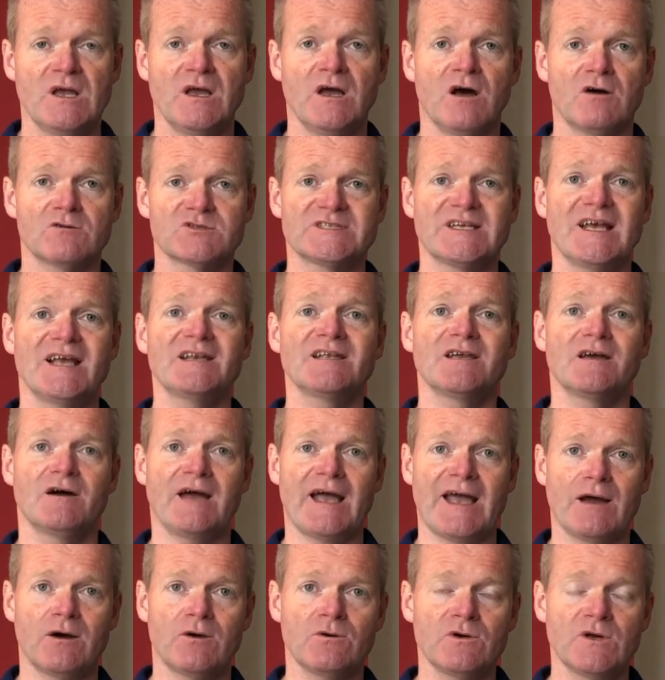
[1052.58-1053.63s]
I'll tell you
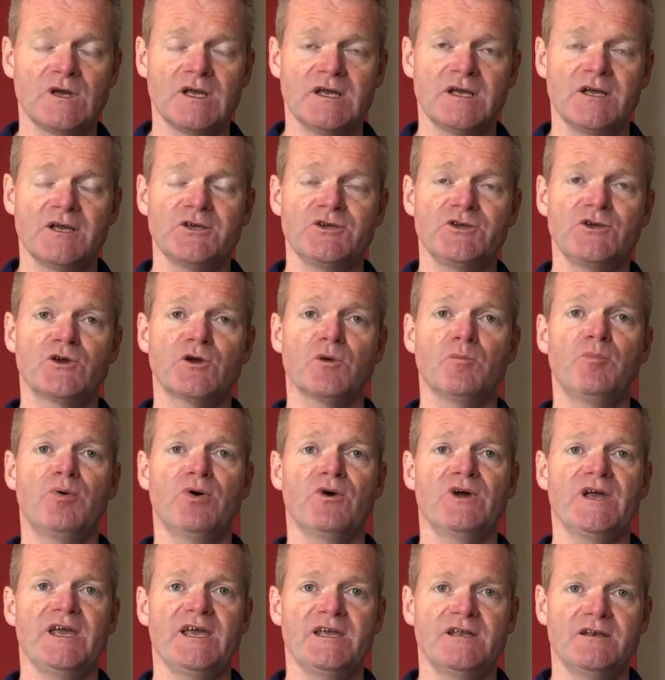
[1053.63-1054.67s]
how. You can
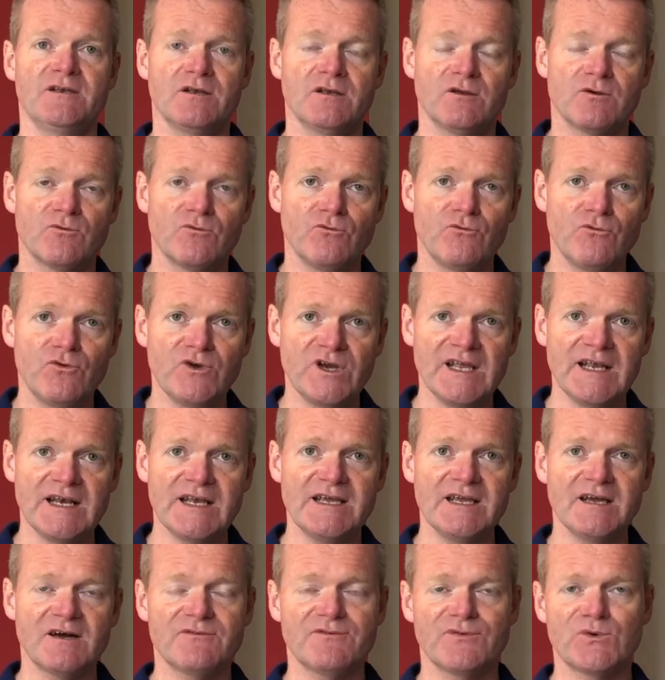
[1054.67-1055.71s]
put in really
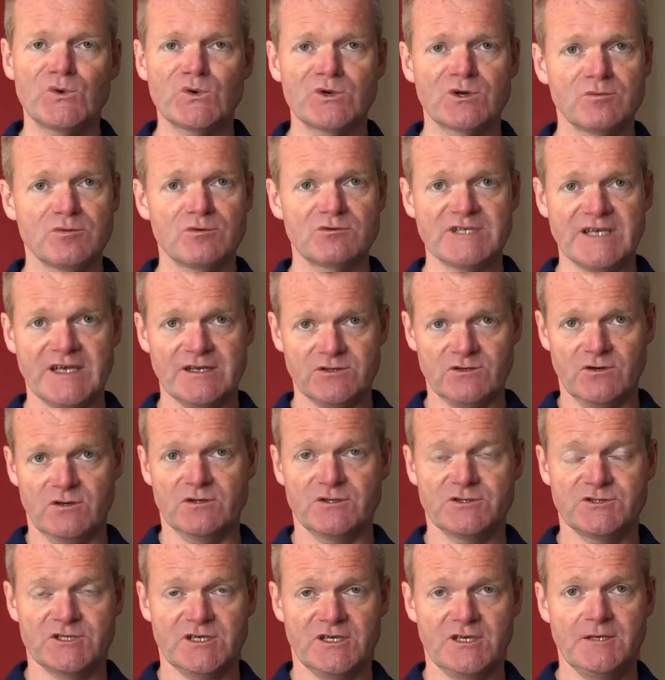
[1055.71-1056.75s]
affordable
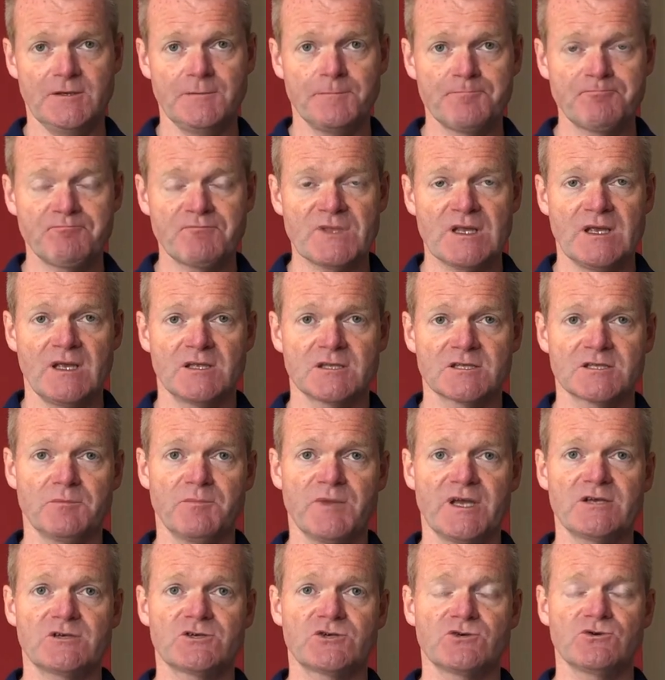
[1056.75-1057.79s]
technology to
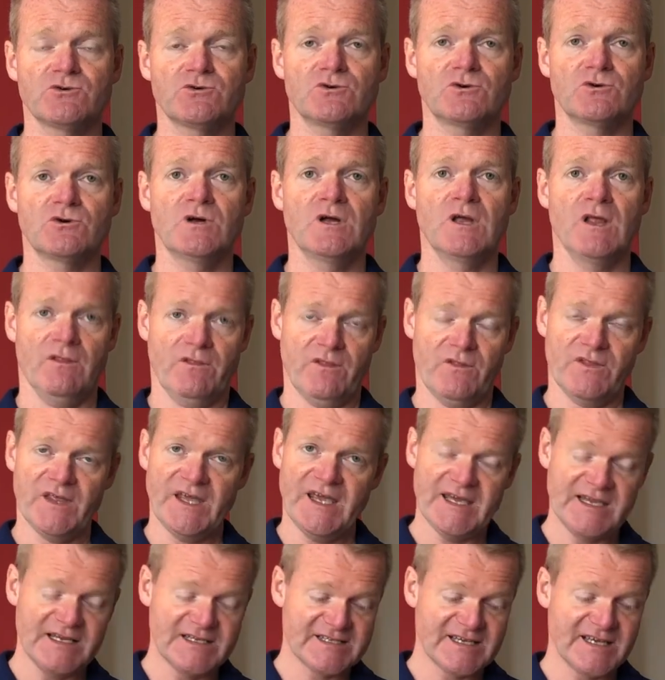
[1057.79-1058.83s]
make sure that the
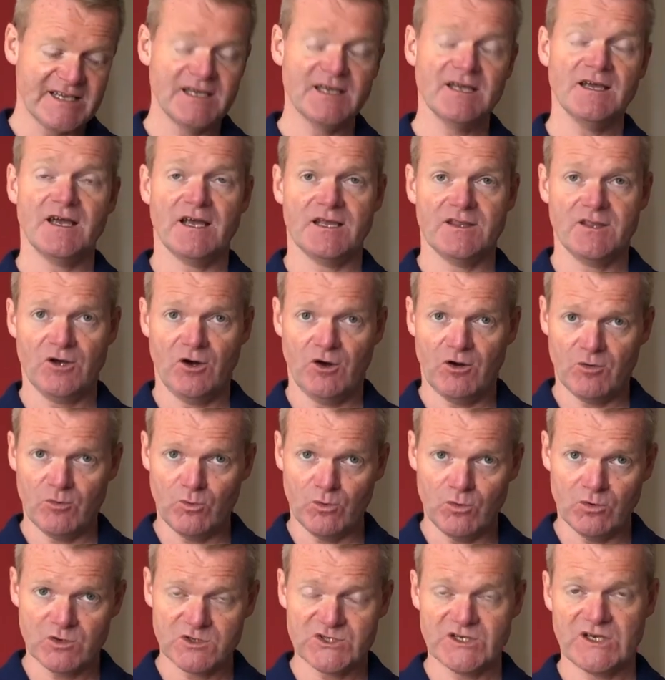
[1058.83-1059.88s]
heating and the hot
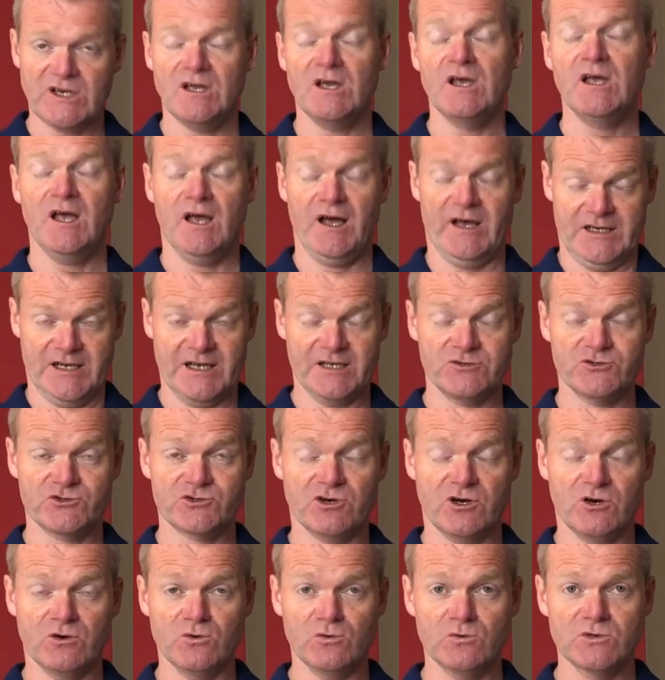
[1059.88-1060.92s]
water are
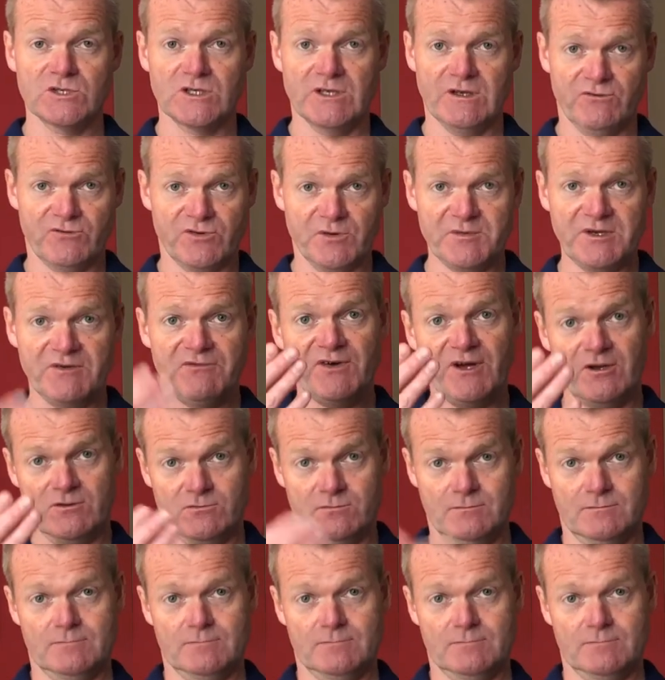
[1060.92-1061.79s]
controlled from your phone.